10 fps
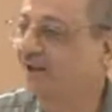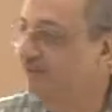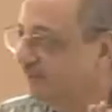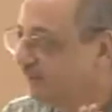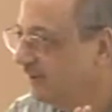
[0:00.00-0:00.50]
you
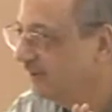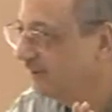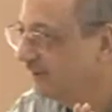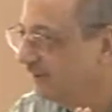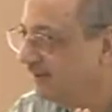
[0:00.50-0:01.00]
with me?
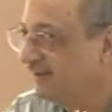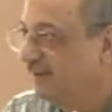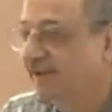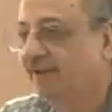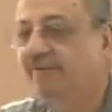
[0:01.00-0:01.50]

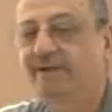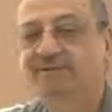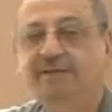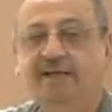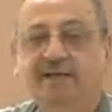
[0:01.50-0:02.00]
If I
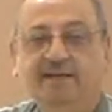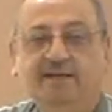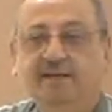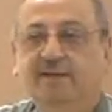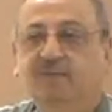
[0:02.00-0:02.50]
say
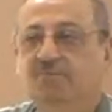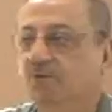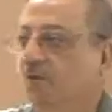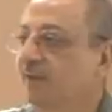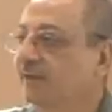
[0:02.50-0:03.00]

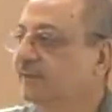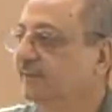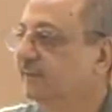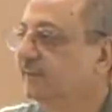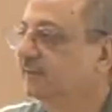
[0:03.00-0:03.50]
Muhammad
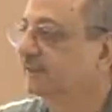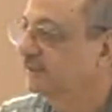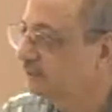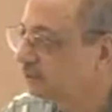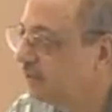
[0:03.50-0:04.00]
is a
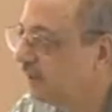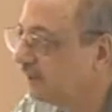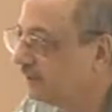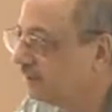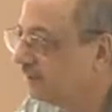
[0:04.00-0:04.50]

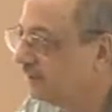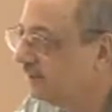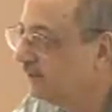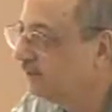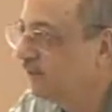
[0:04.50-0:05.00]
student,
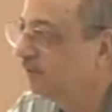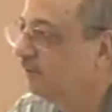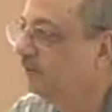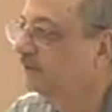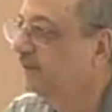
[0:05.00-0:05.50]
what
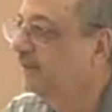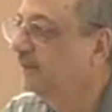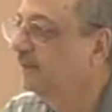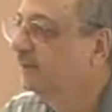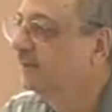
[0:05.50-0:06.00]
will you say?
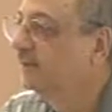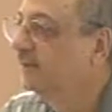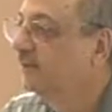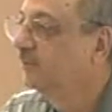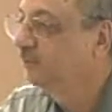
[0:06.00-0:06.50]

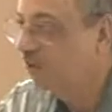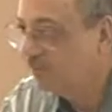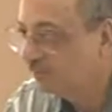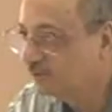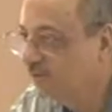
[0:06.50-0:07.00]

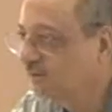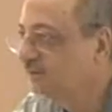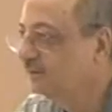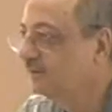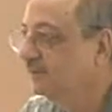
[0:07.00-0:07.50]
Muhammadun
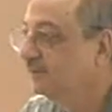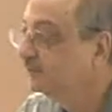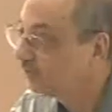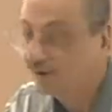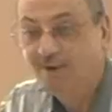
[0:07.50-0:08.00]

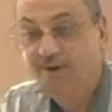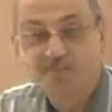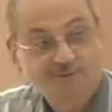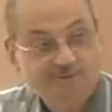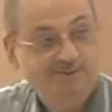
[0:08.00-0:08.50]

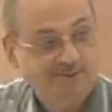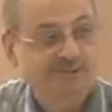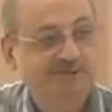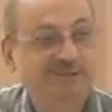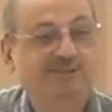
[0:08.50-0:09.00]
talibun. Did
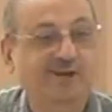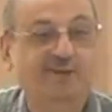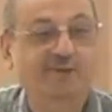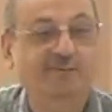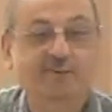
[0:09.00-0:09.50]
you see
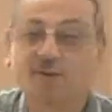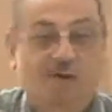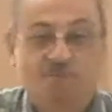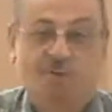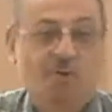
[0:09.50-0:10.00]
talibun?
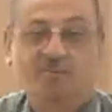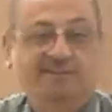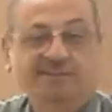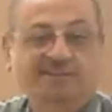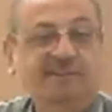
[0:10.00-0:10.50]

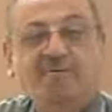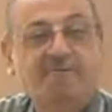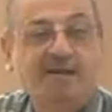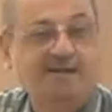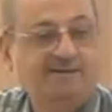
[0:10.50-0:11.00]
Muhammad is
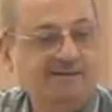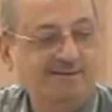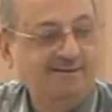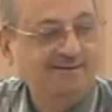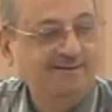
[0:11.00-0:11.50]
definite,
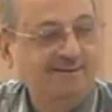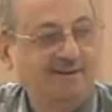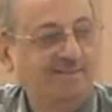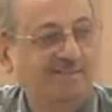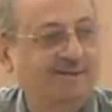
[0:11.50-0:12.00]

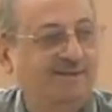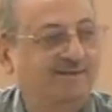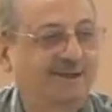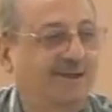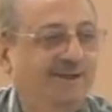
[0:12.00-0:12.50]
but
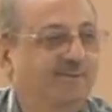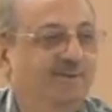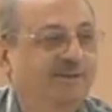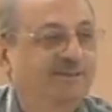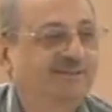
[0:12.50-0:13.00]

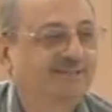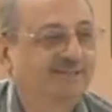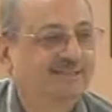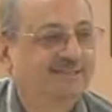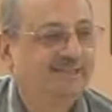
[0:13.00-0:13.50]
talibun is
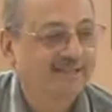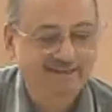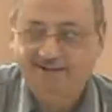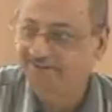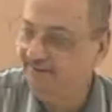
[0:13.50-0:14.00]

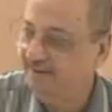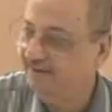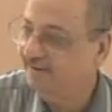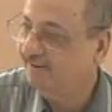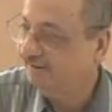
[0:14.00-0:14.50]
indefinite.
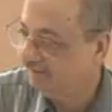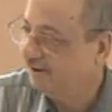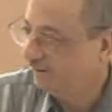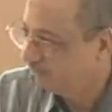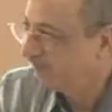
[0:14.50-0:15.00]

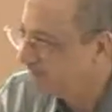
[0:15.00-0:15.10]
Are you with